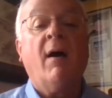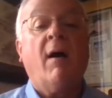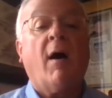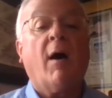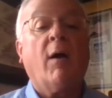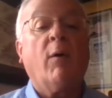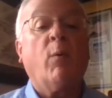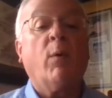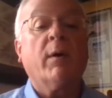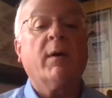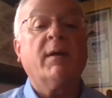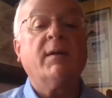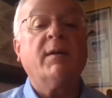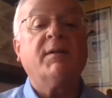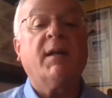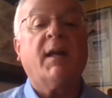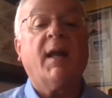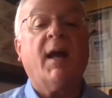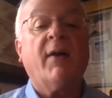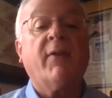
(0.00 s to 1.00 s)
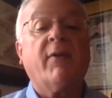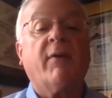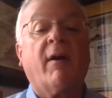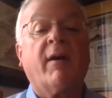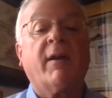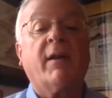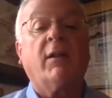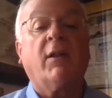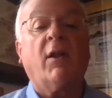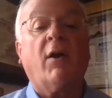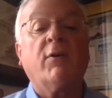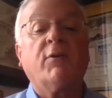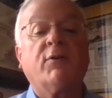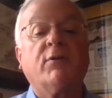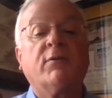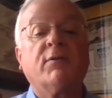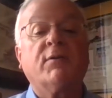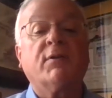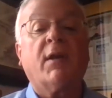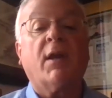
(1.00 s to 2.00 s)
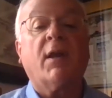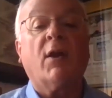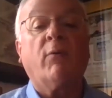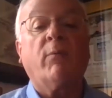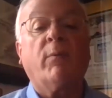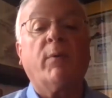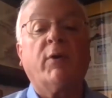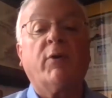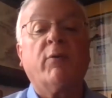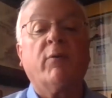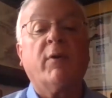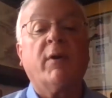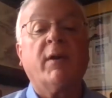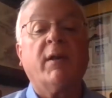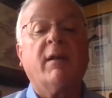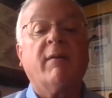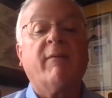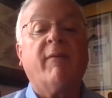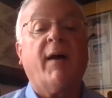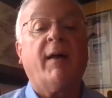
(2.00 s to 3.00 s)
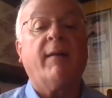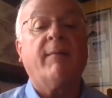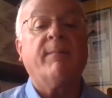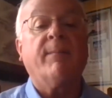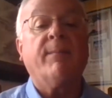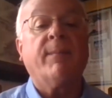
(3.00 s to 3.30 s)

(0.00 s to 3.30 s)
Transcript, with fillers: are working together on a larger scale recruiting event.